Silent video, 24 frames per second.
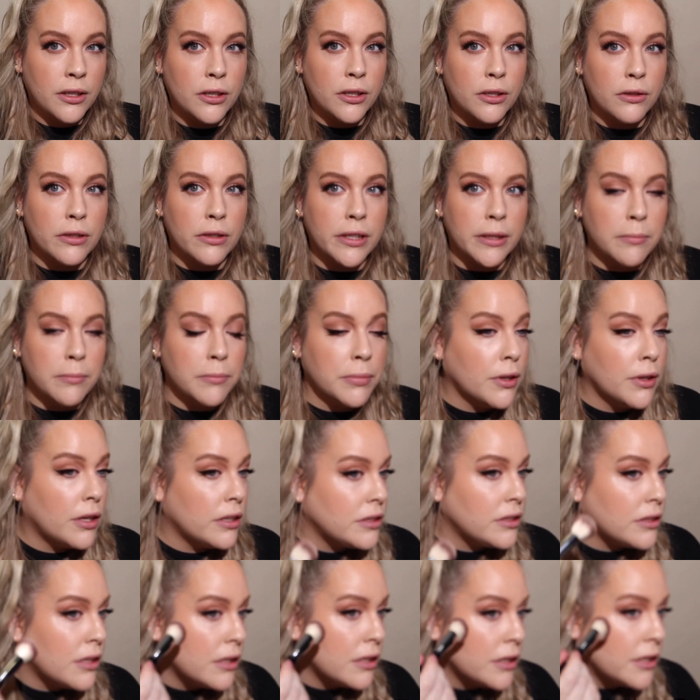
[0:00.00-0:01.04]
cream
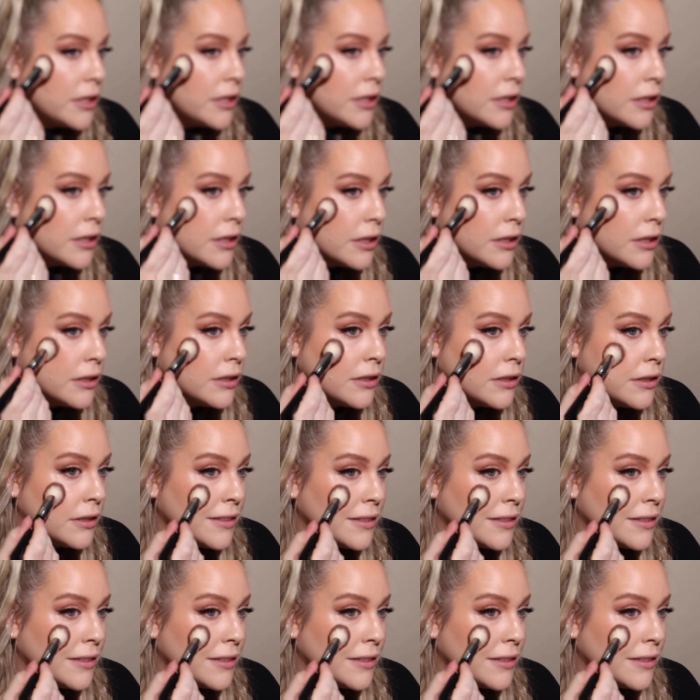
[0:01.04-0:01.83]
blush on here.